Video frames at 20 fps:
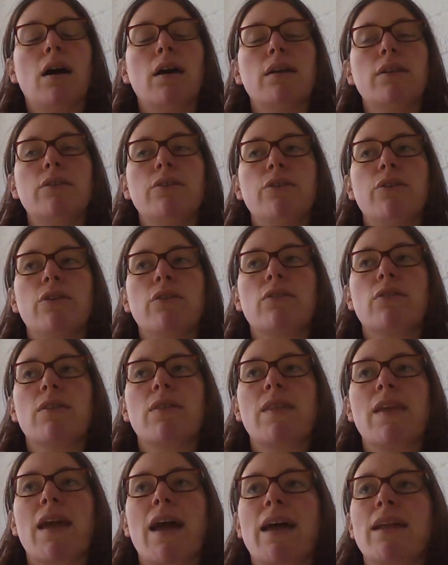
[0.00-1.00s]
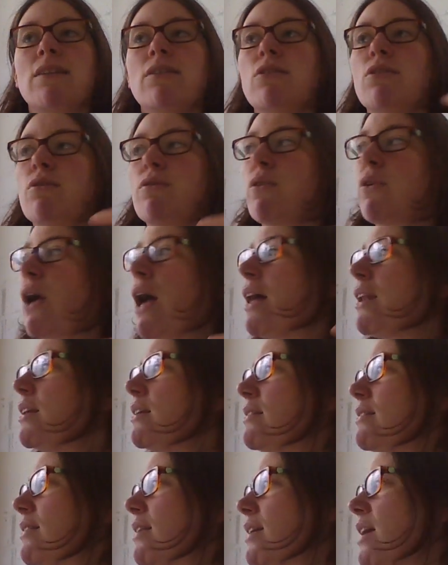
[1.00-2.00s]
And just at the end of
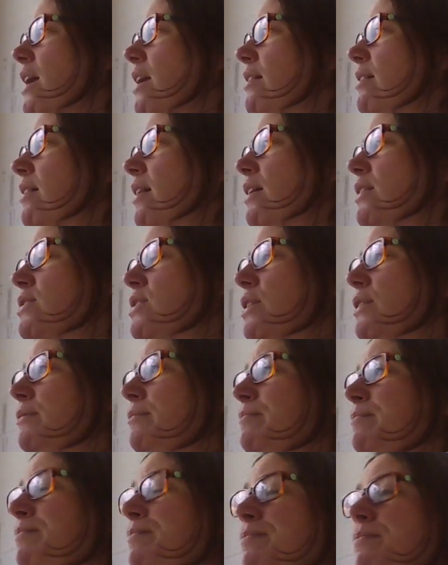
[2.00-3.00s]
any singing session,